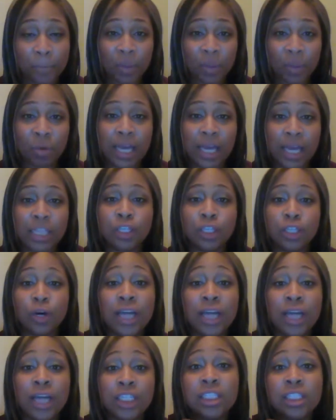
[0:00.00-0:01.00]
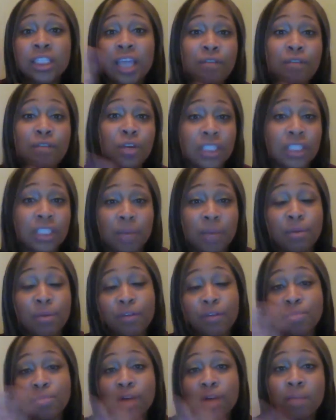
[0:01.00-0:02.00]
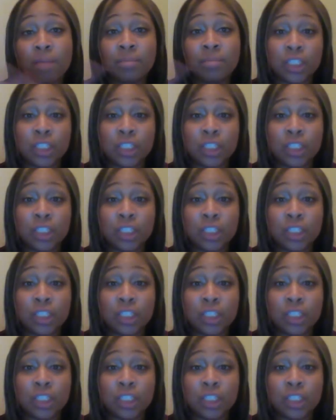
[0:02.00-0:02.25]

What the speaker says: Okay, so I just gave you an example of a problem